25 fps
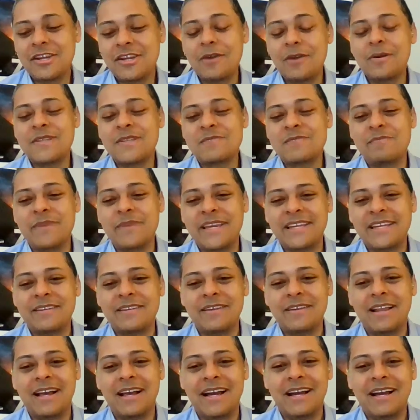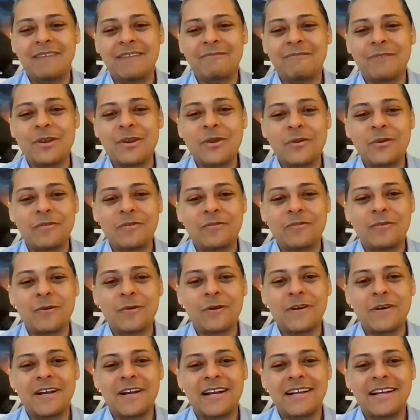show has been uh, renewed
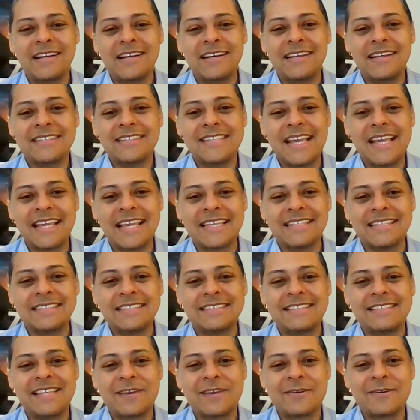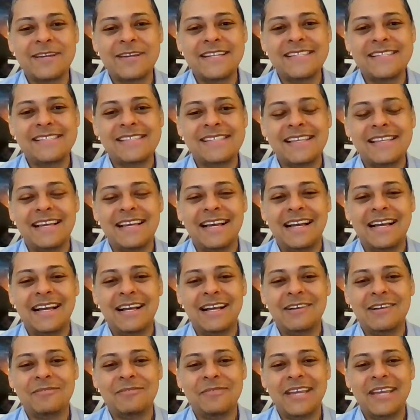for uh, a second series.
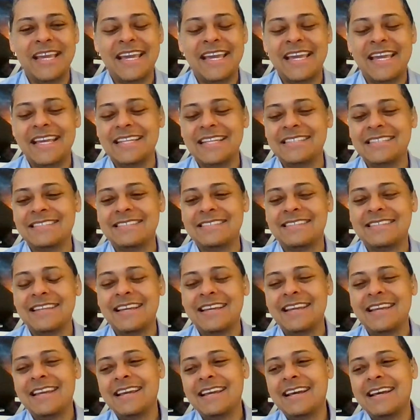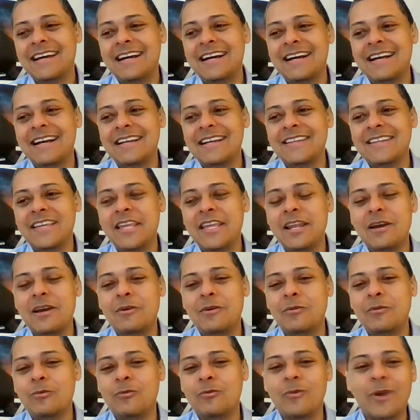Um, and, uh, you
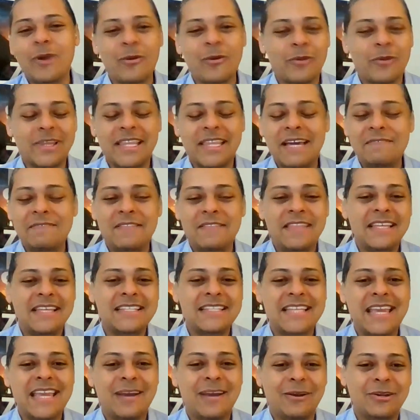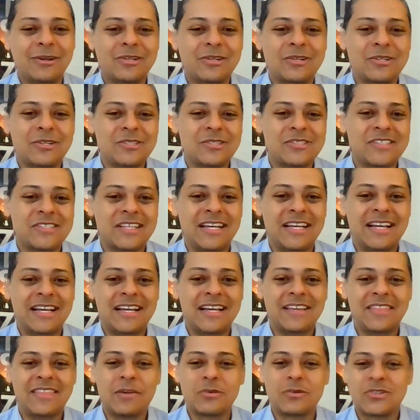know, where we left these characters,
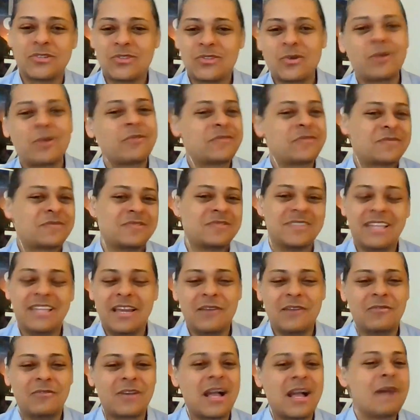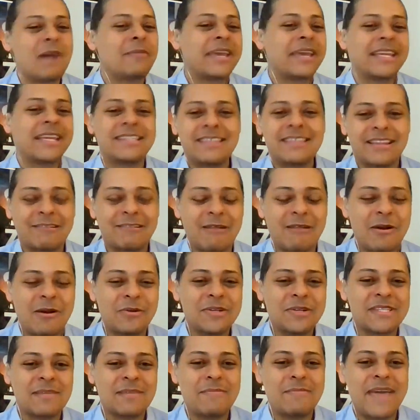uh, they were sort of, you know, coming into their
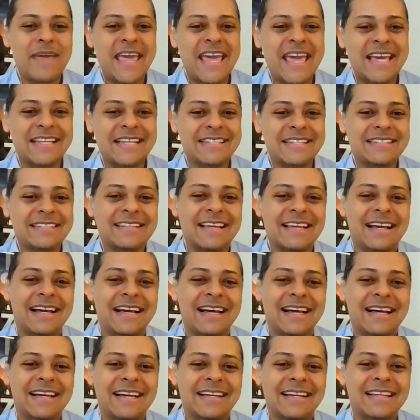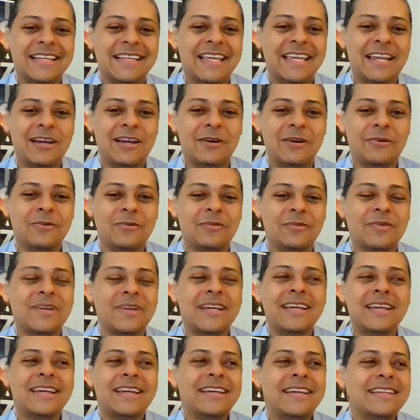own as a band, uh, you know,
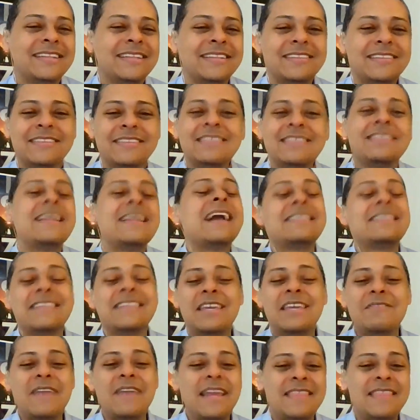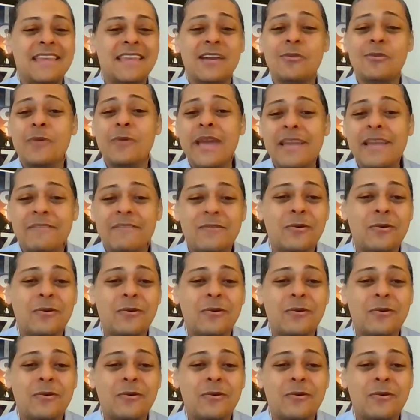not to give anything away,